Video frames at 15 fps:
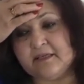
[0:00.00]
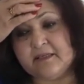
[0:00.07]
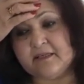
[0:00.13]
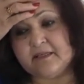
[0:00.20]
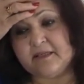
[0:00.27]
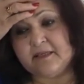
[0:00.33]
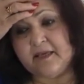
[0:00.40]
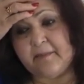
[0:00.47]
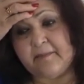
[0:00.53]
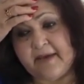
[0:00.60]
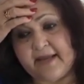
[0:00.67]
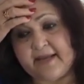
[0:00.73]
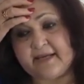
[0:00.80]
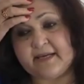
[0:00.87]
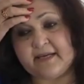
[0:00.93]
the
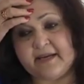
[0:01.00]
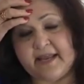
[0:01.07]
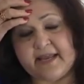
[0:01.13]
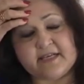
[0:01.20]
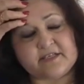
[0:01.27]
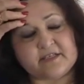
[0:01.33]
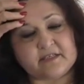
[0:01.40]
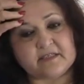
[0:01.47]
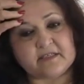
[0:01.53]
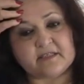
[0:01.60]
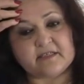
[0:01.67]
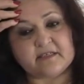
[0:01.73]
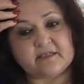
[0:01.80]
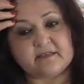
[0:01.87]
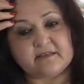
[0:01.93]
American
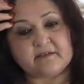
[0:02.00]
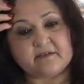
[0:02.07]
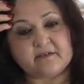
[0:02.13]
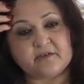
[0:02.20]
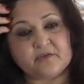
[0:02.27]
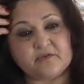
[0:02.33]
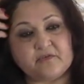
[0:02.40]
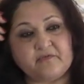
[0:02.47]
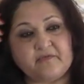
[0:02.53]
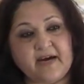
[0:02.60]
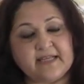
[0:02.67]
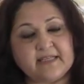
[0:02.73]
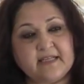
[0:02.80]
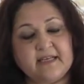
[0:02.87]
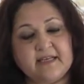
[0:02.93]
nation to
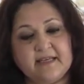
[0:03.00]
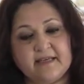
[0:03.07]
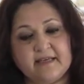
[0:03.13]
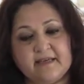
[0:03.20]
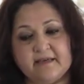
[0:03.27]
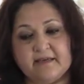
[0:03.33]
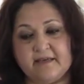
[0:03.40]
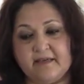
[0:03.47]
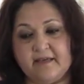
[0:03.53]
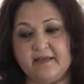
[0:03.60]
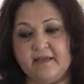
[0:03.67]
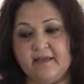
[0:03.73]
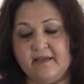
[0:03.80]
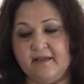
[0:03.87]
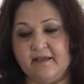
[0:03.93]
finally
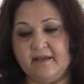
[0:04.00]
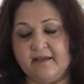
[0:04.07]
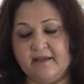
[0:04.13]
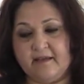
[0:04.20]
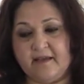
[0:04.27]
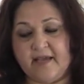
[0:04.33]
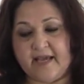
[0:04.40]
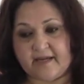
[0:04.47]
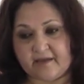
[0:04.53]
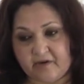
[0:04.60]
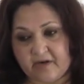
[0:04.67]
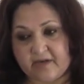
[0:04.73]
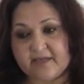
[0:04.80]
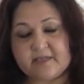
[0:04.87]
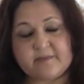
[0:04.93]
uh,
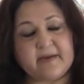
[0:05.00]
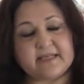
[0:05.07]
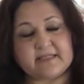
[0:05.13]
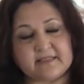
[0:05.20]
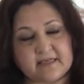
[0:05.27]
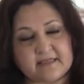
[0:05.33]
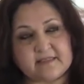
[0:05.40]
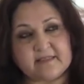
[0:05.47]
acknowledge my son's